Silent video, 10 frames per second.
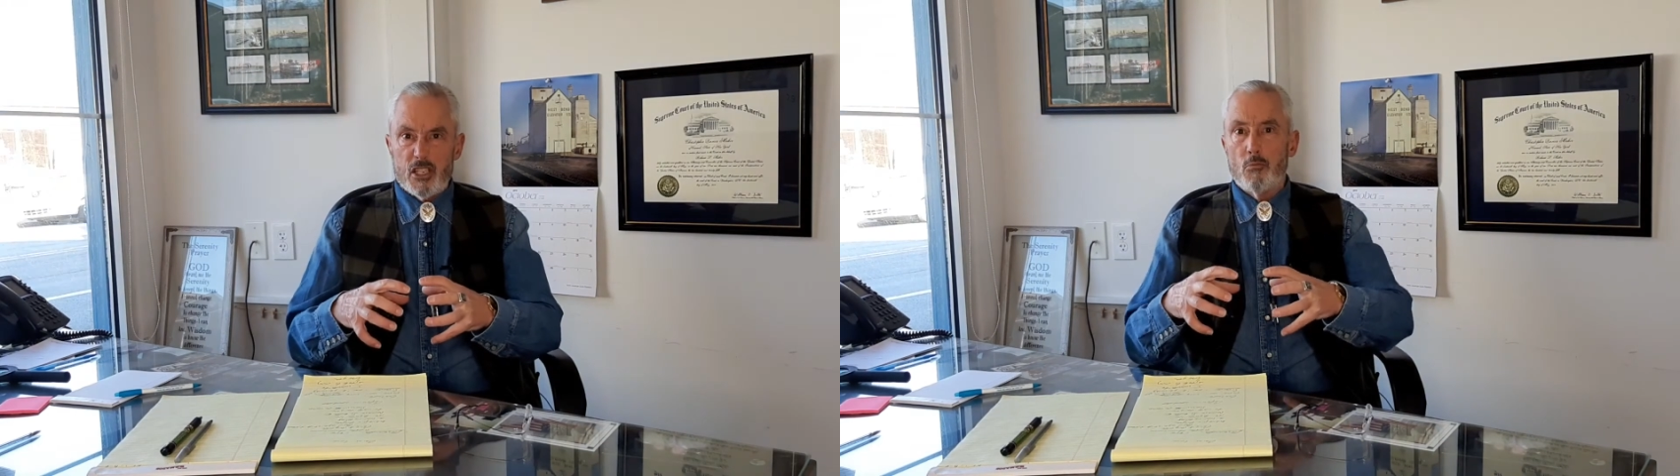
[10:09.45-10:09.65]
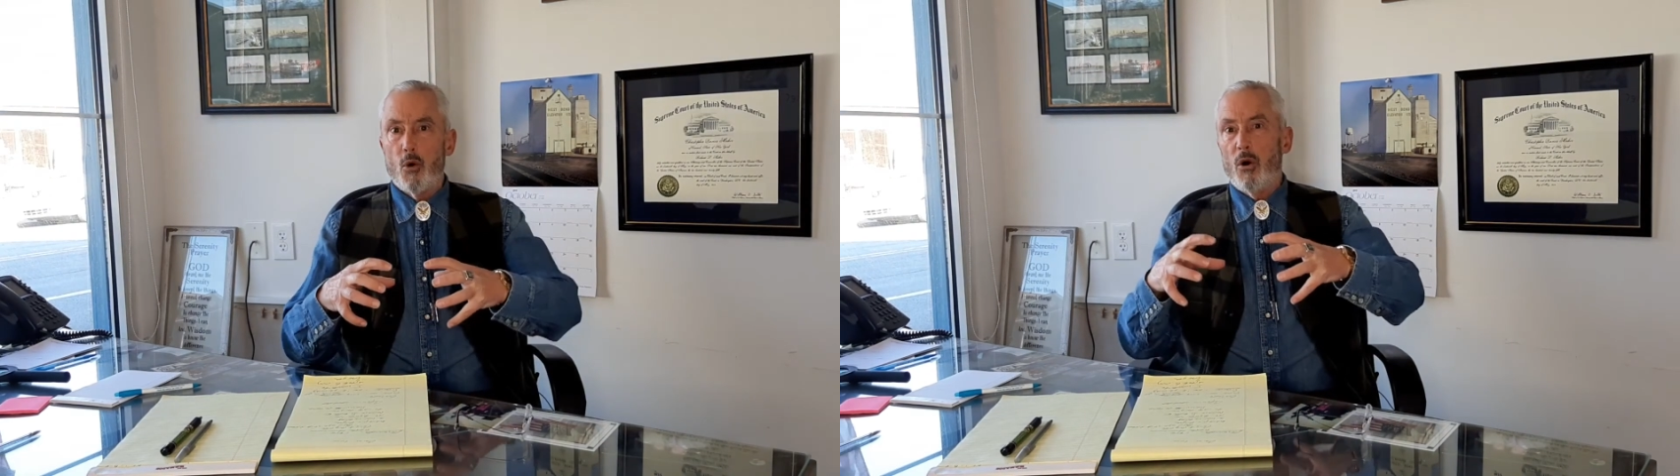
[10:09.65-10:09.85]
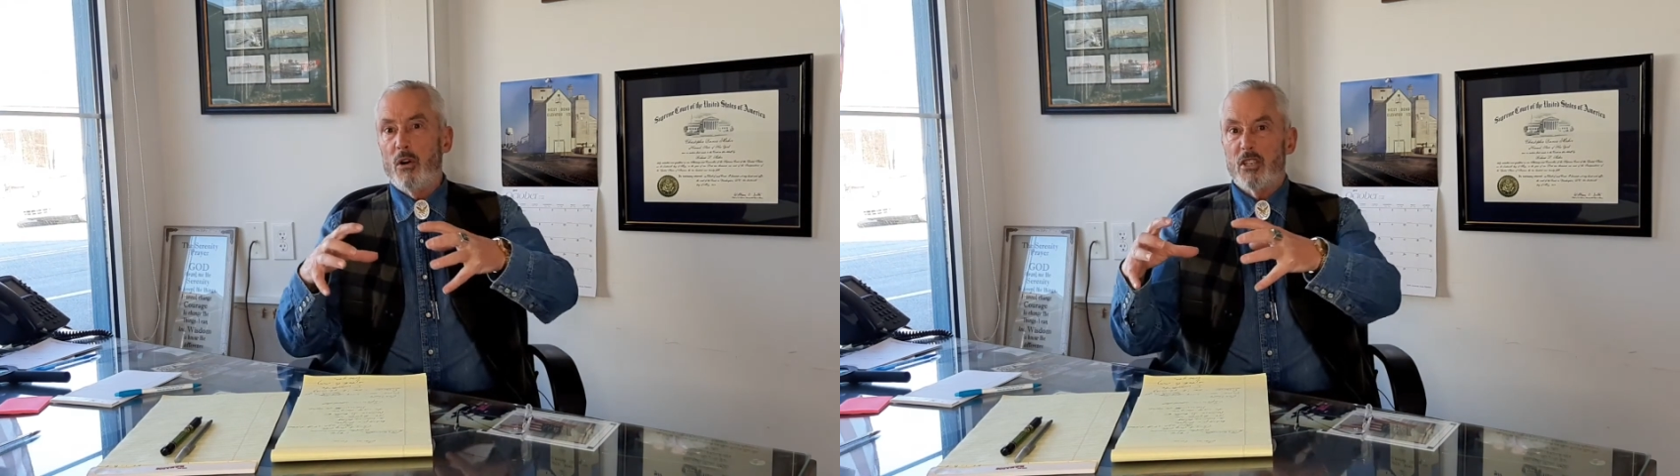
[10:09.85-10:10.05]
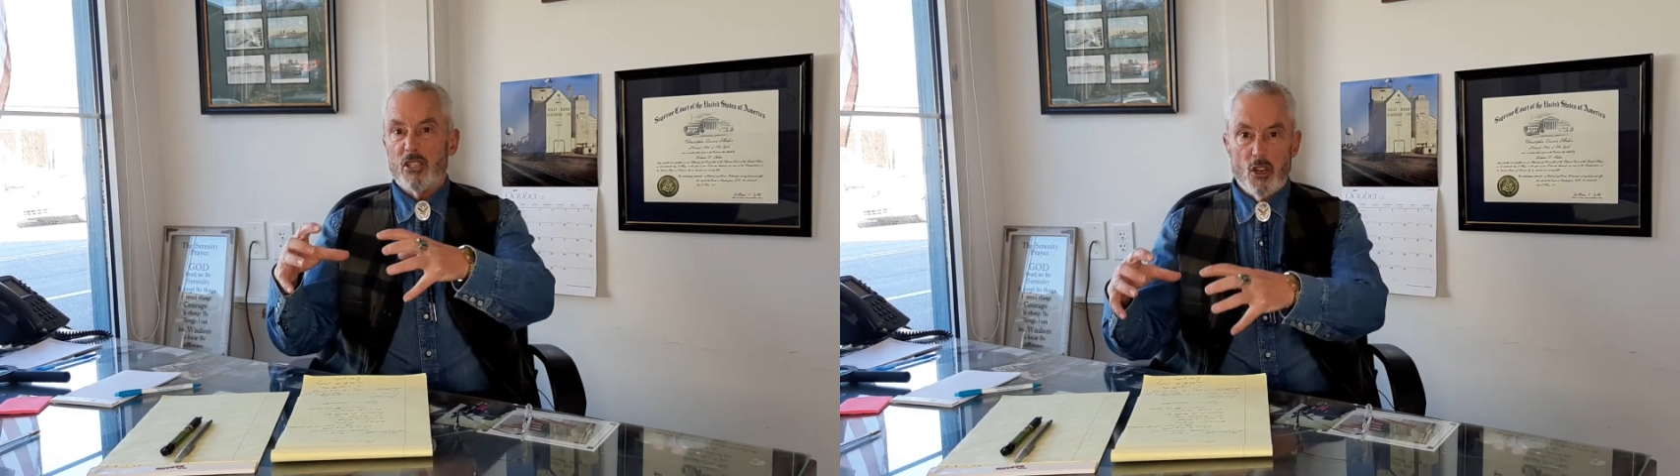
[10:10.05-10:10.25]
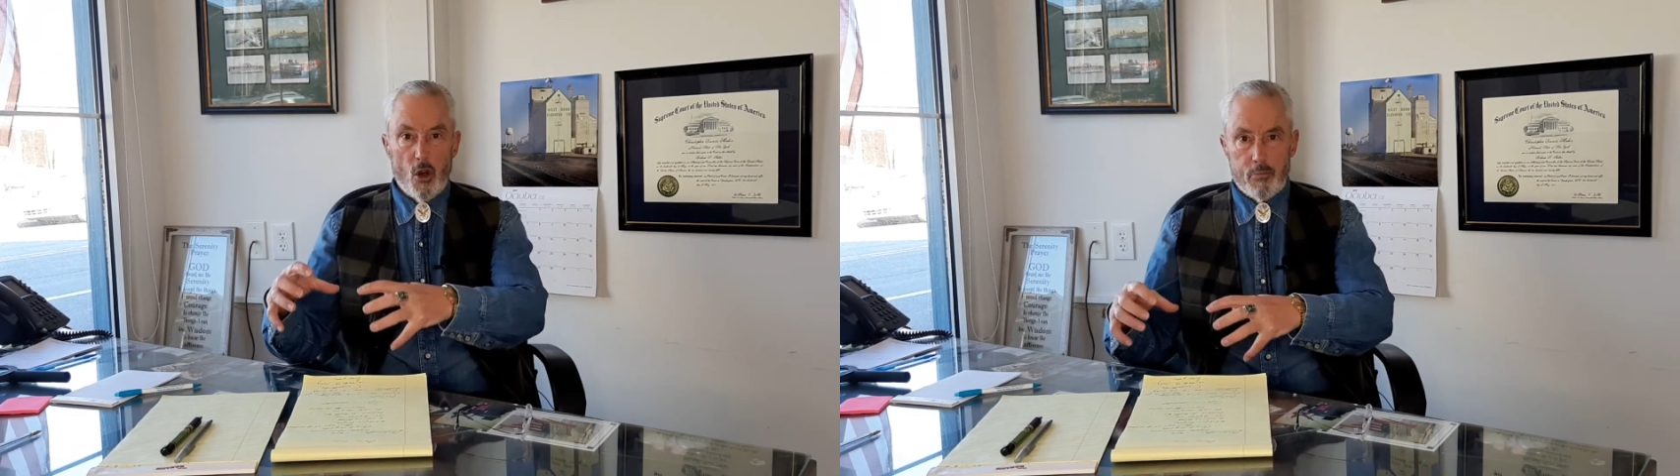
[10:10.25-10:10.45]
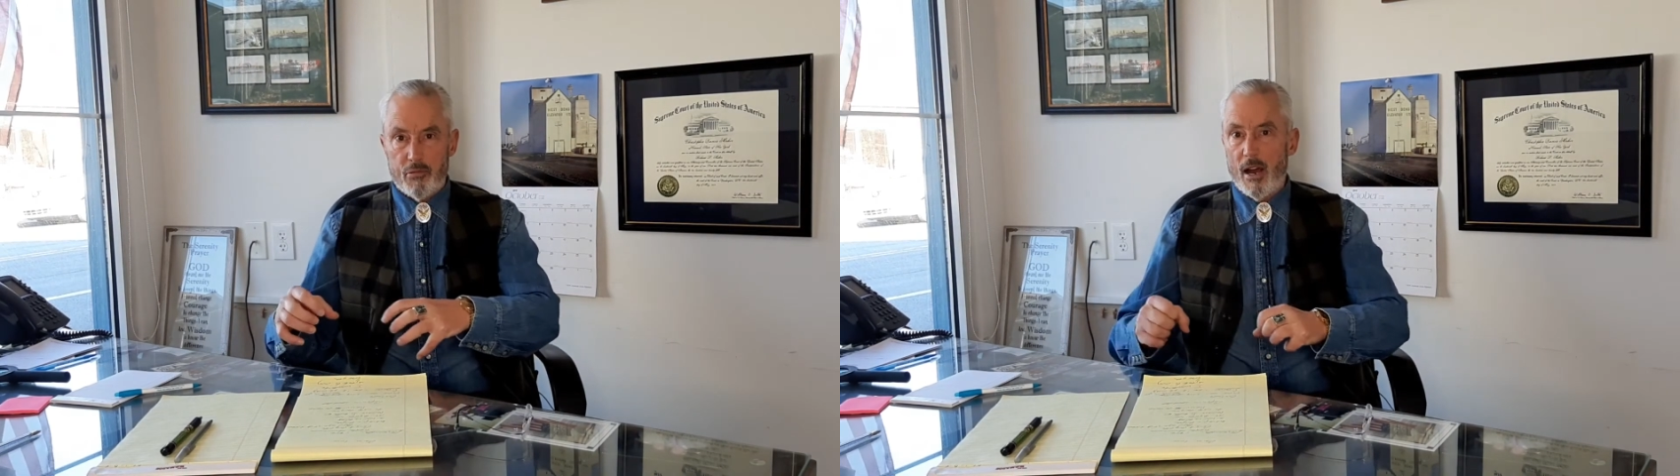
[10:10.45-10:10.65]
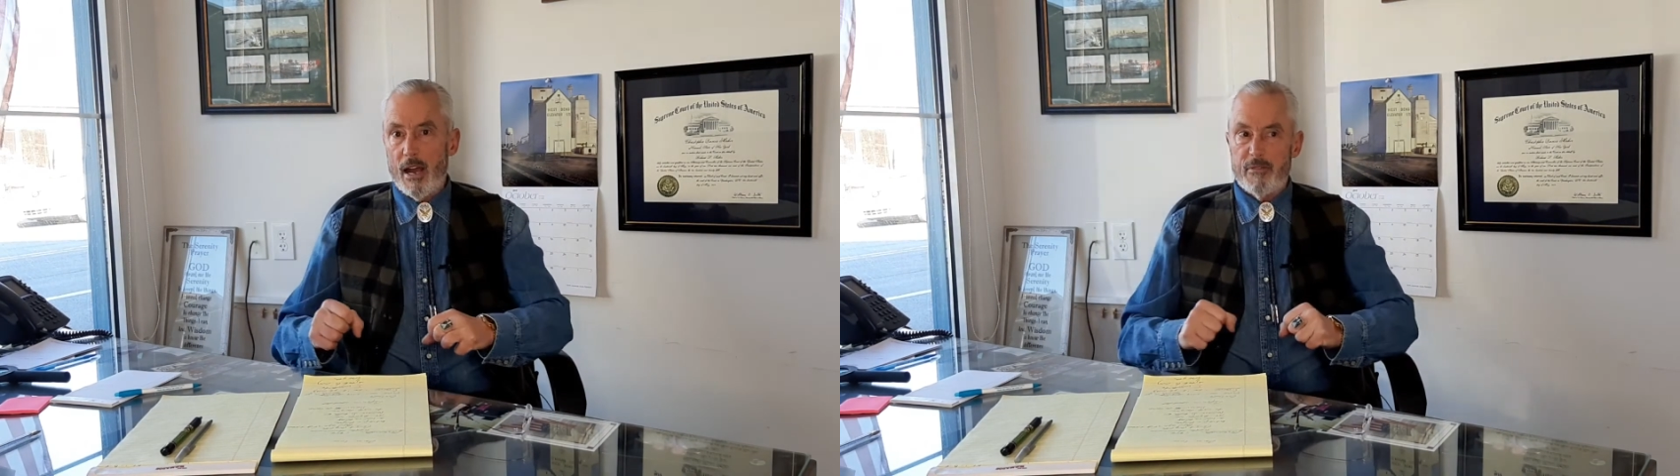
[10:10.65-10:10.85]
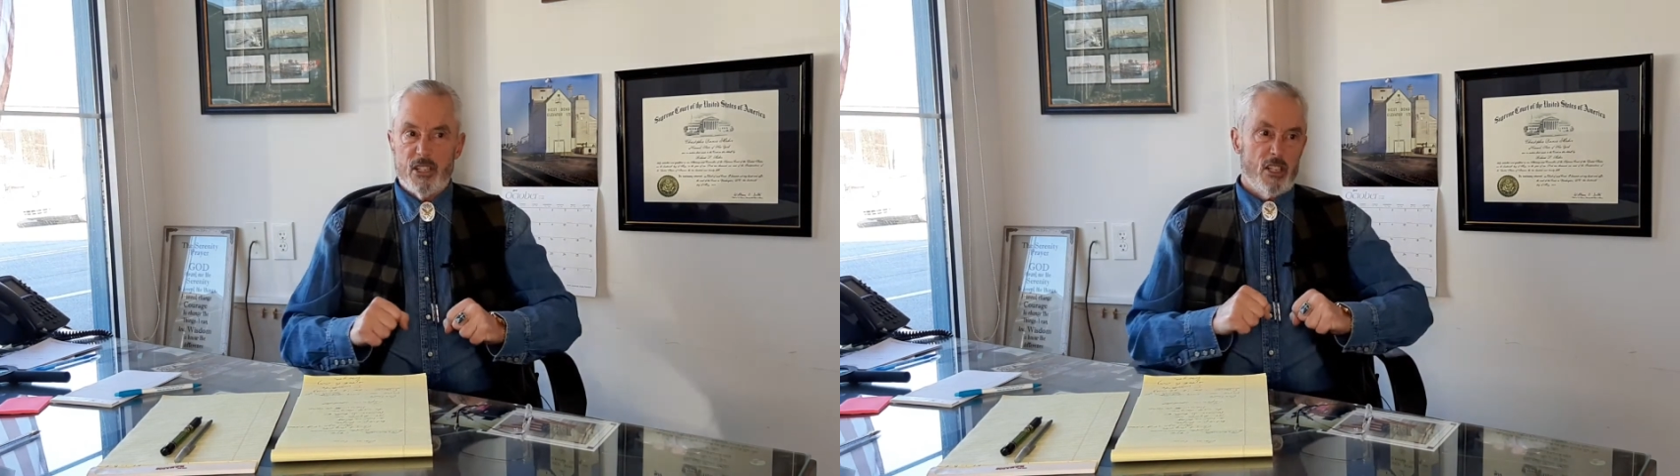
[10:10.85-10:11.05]
small and there's no
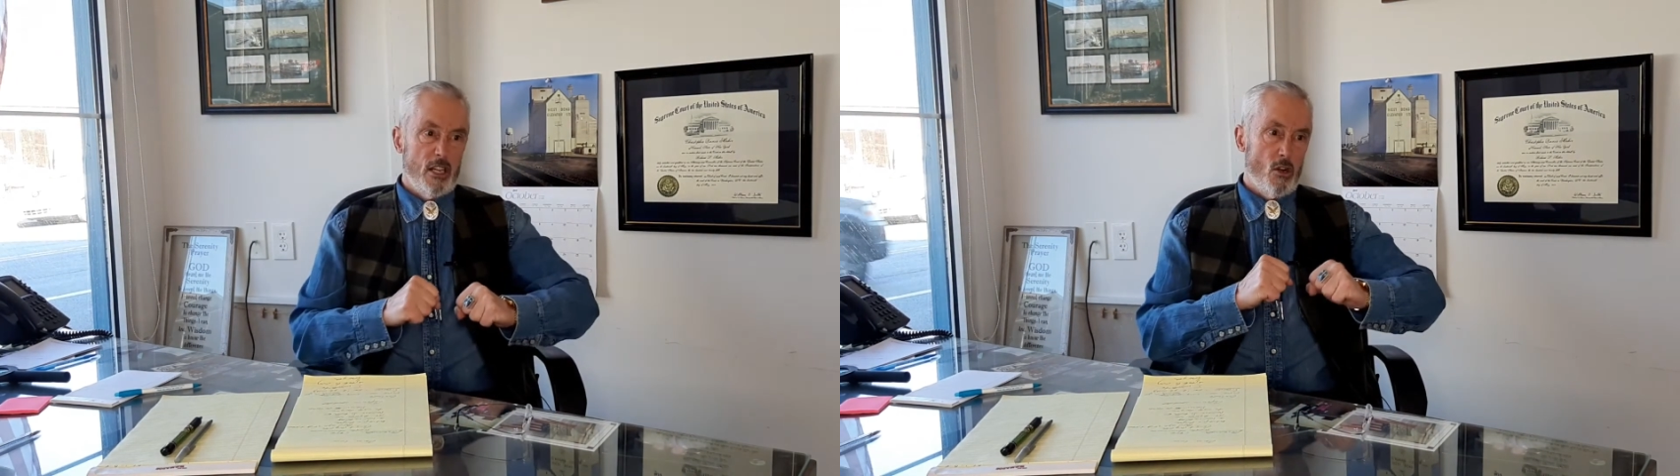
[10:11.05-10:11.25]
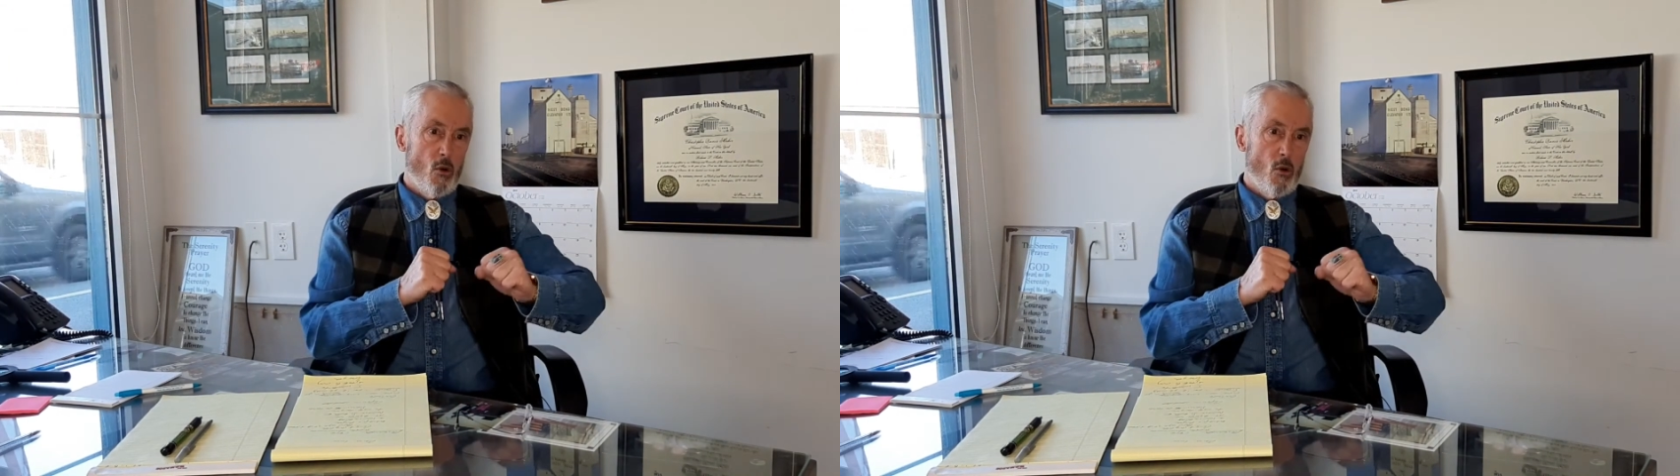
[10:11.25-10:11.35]
privacy.